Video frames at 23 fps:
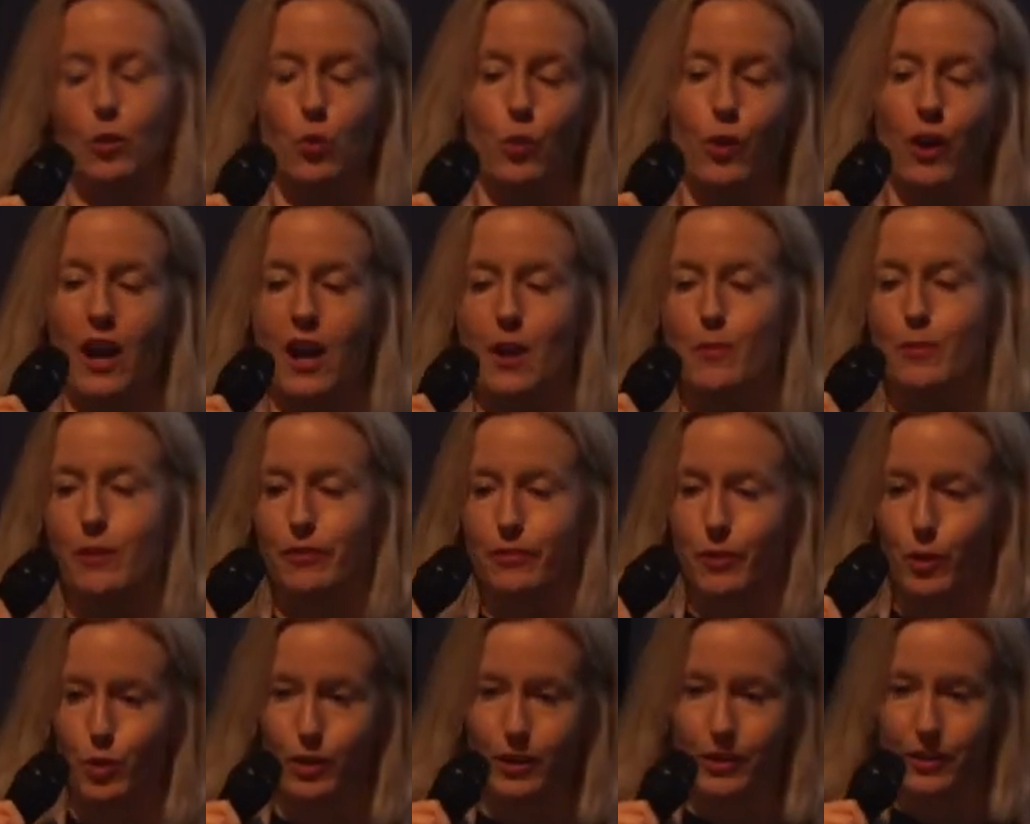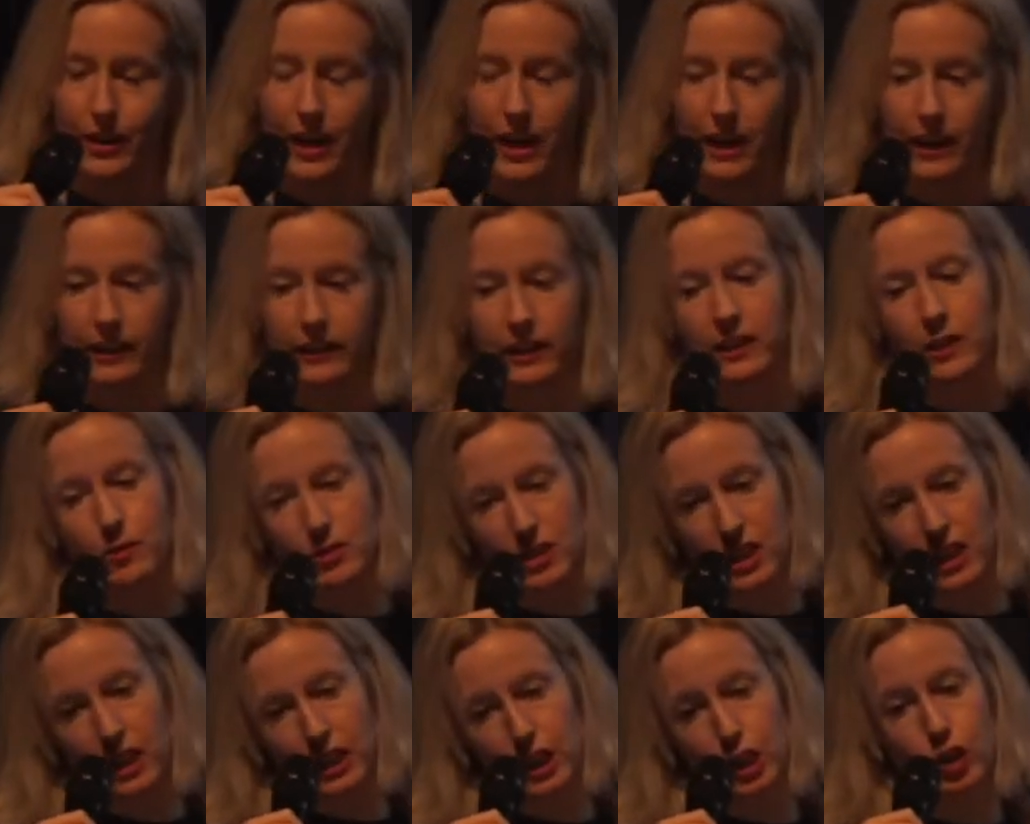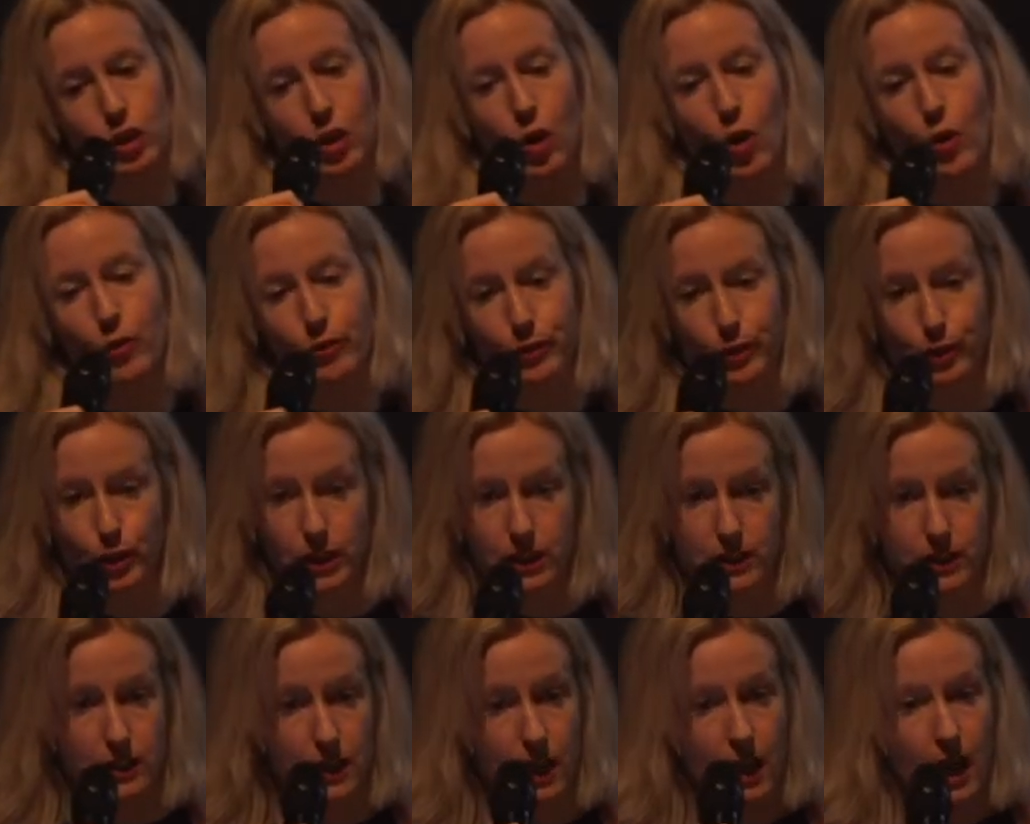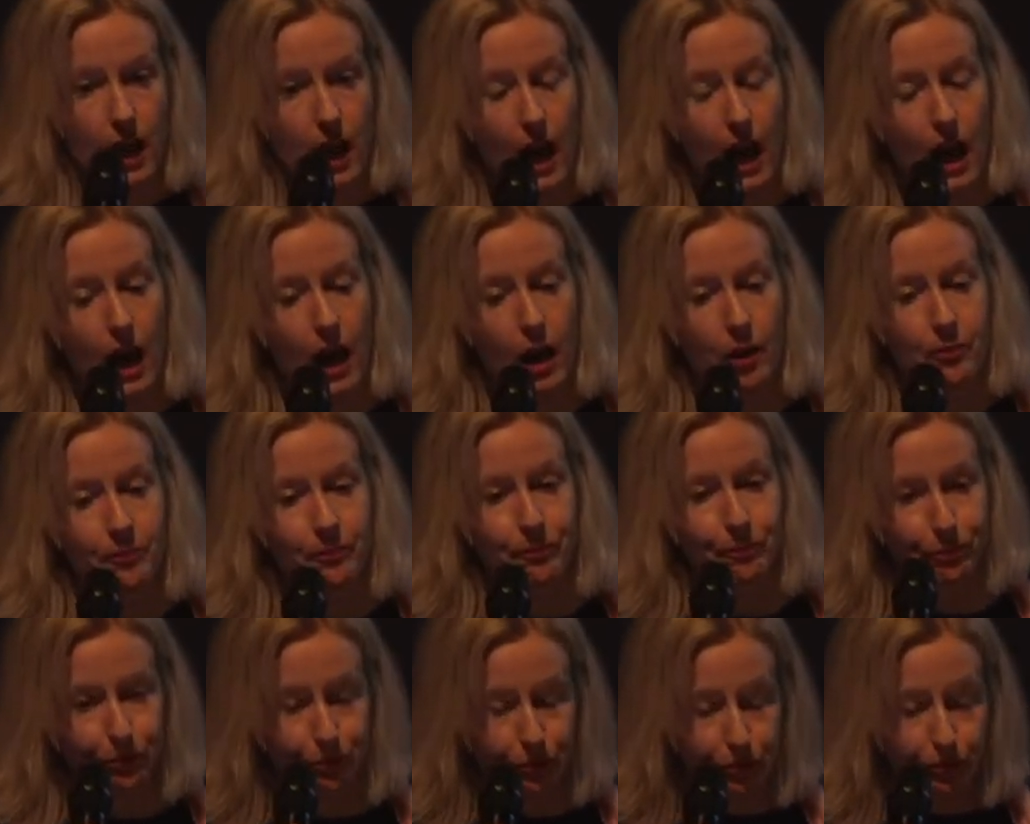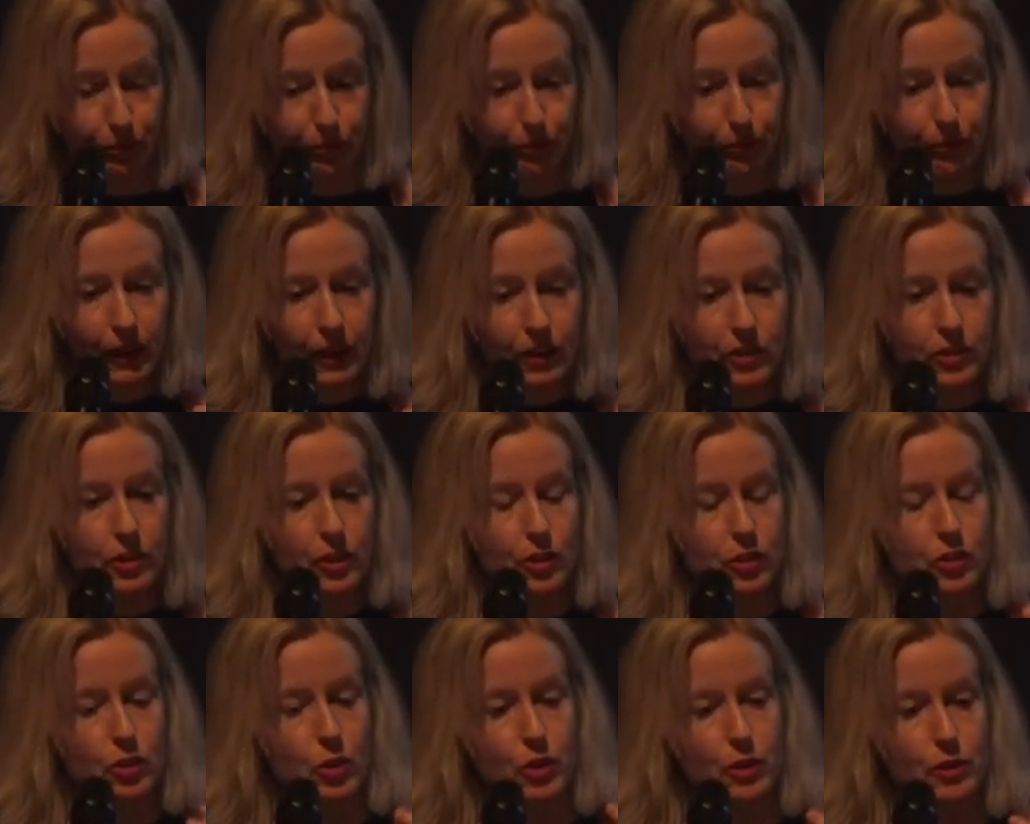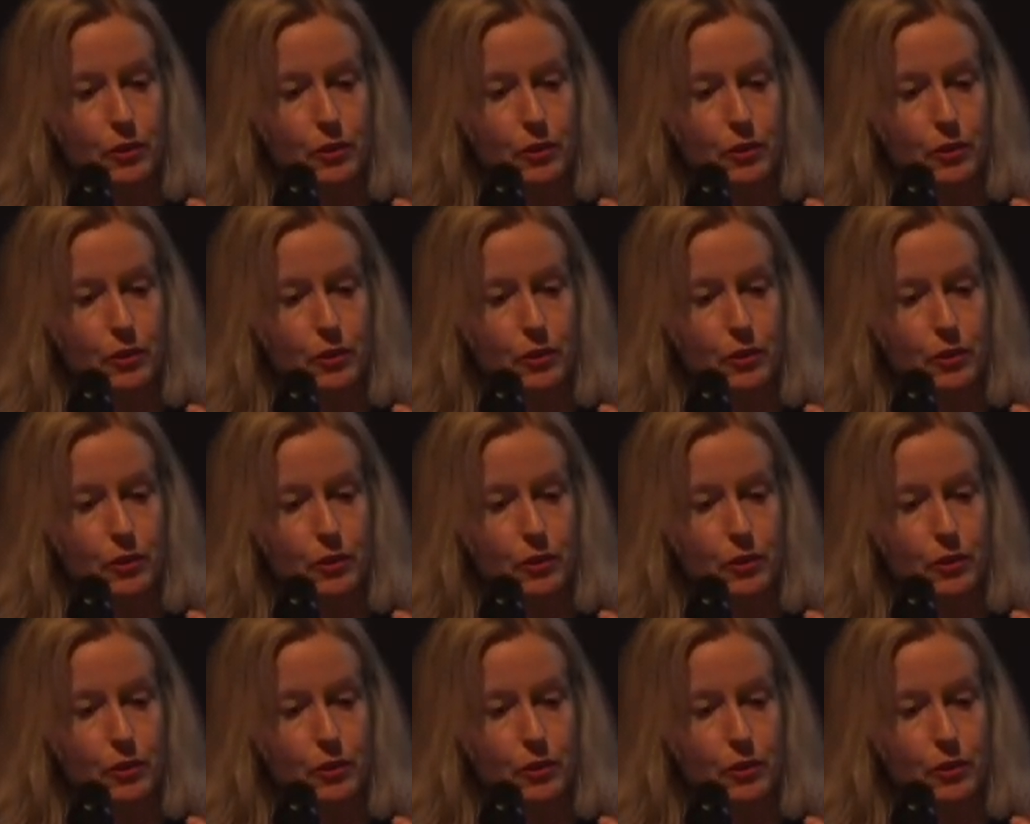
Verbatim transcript: way before then? And he was like, go for it. Um, so sort